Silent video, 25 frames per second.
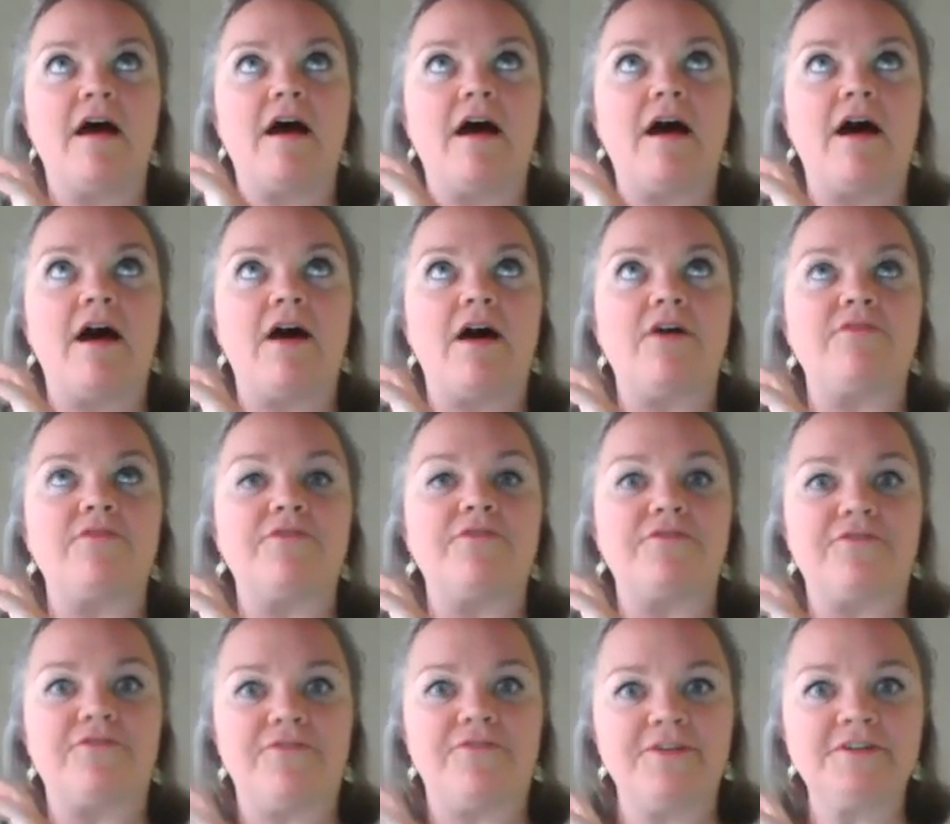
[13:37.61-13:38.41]
of
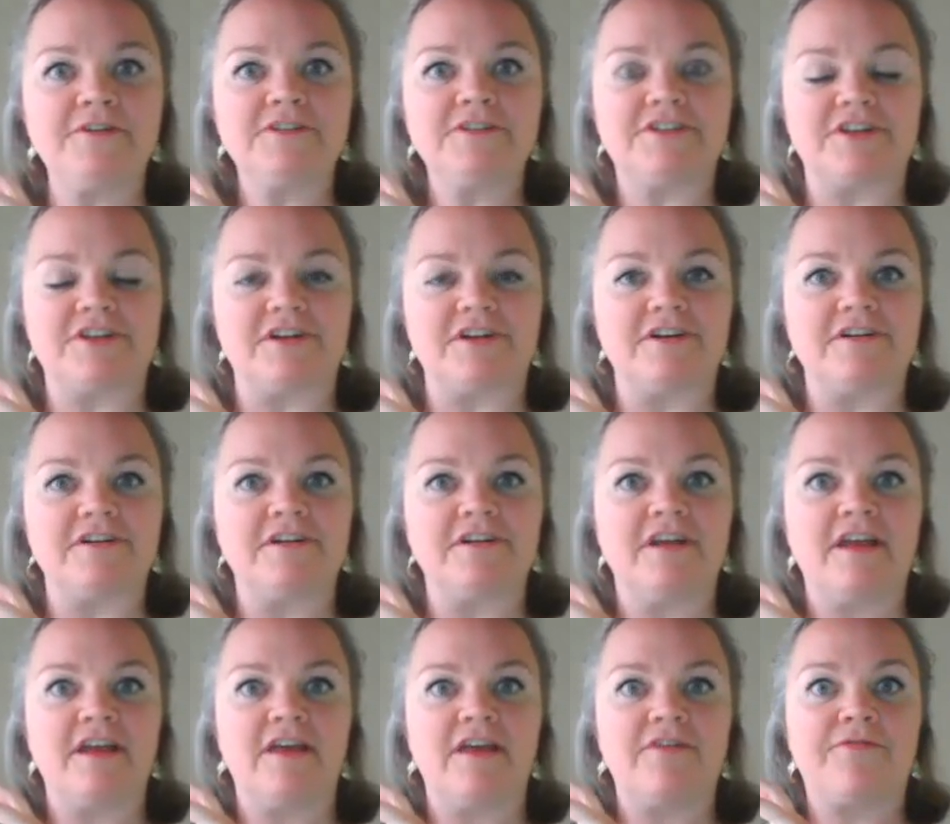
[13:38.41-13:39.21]
filter
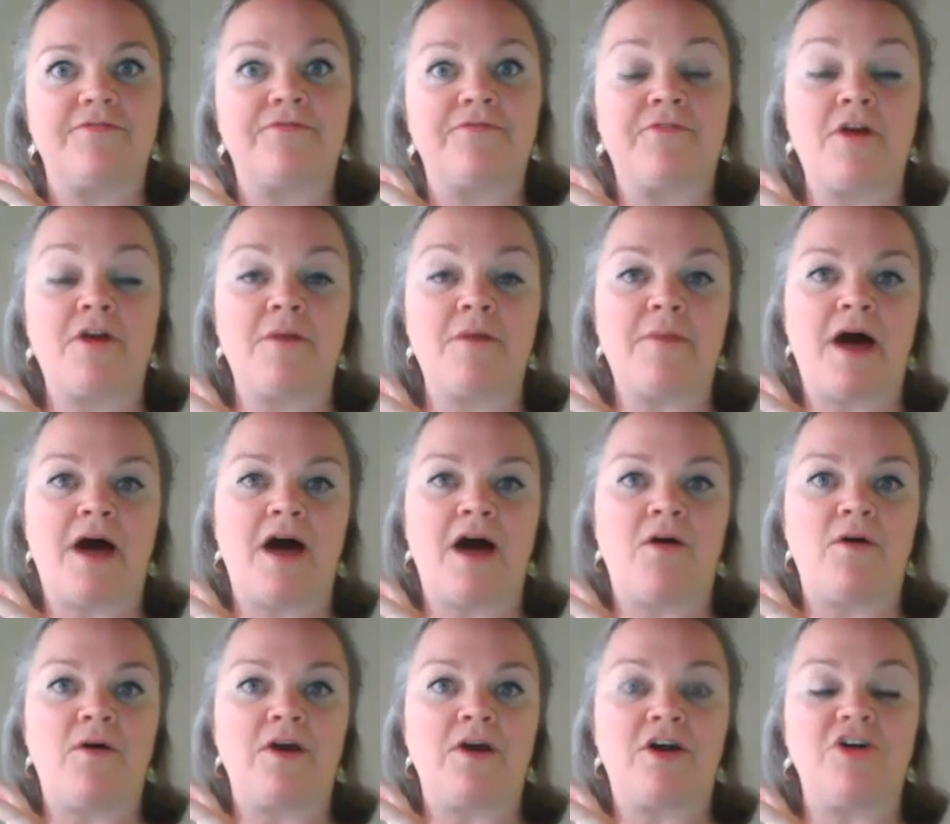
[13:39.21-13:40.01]
from
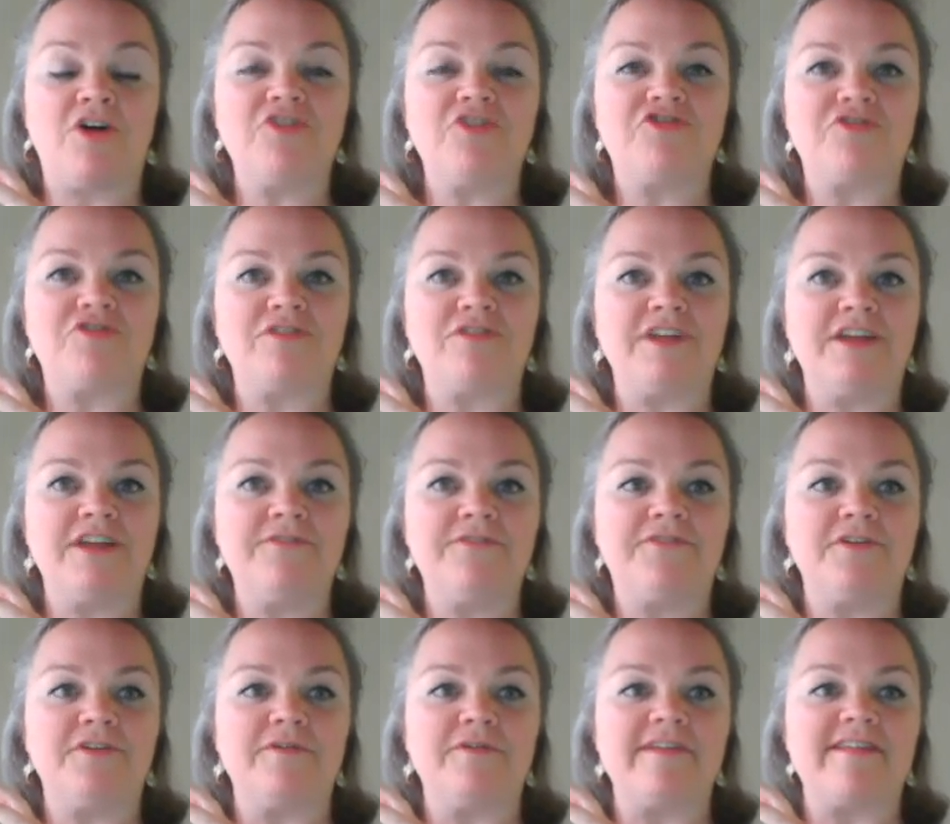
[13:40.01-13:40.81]
our cultural
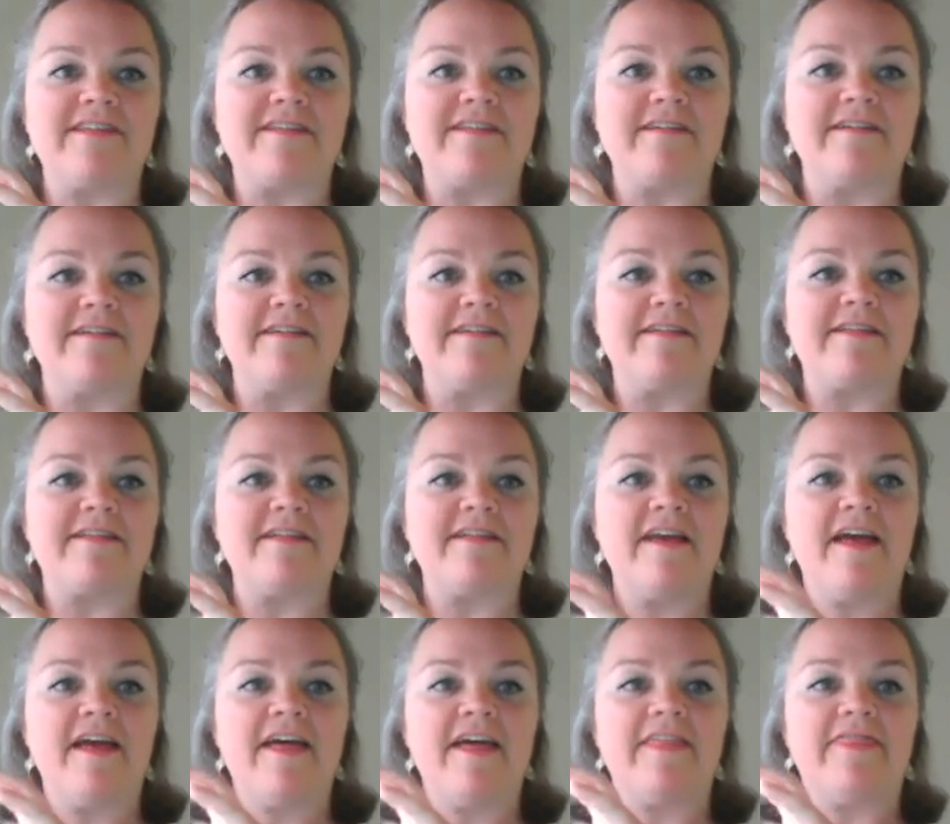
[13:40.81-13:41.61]
influences
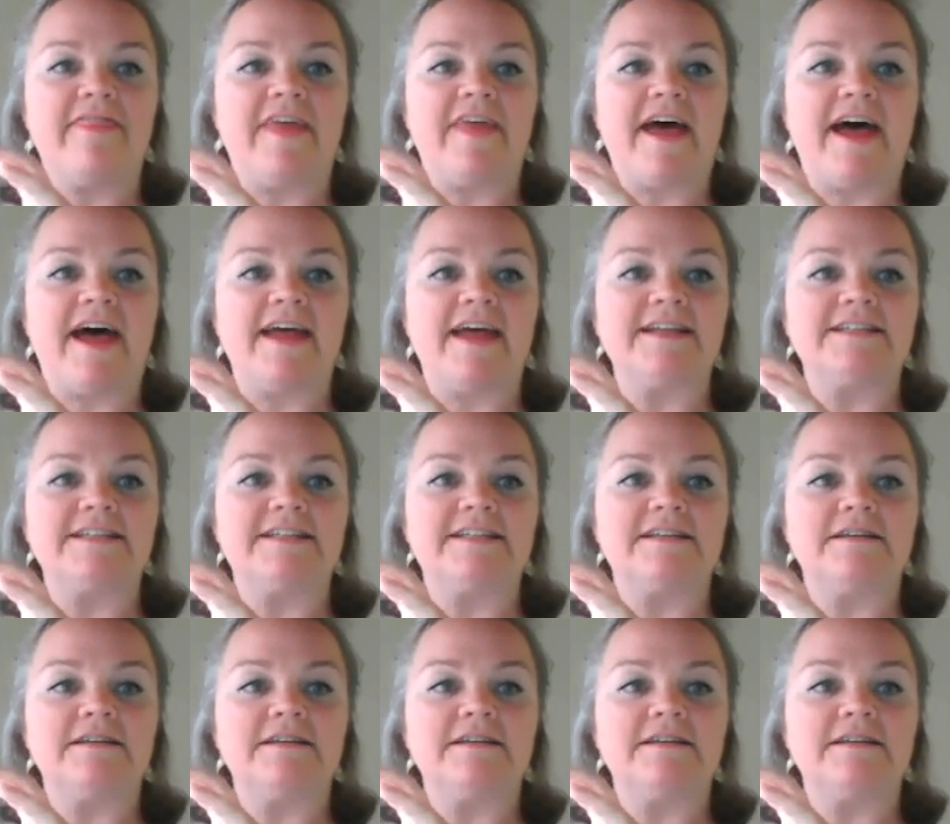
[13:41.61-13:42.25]
that